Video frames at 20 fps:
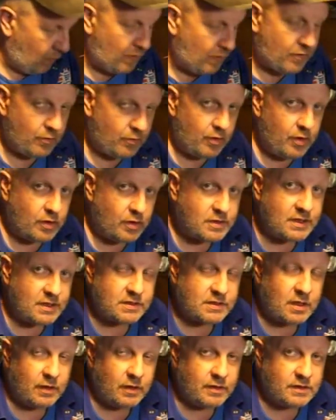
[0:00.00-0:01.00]
Whether or not
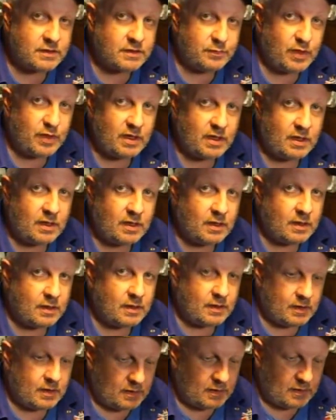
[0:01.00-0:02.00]
it's going to be
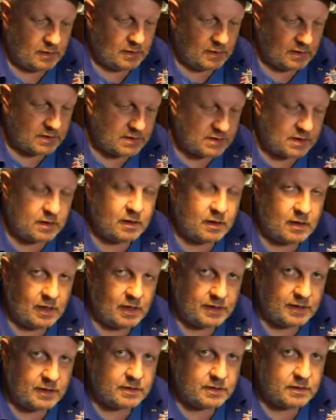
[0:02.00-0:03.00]
a
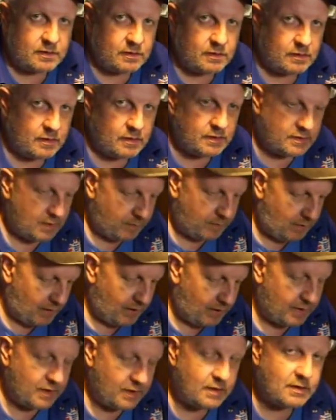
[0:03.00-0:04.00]
single-headed or a
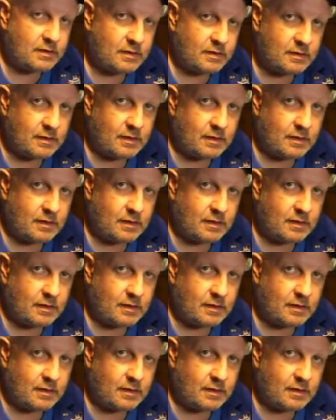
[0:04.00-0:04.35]
double-headed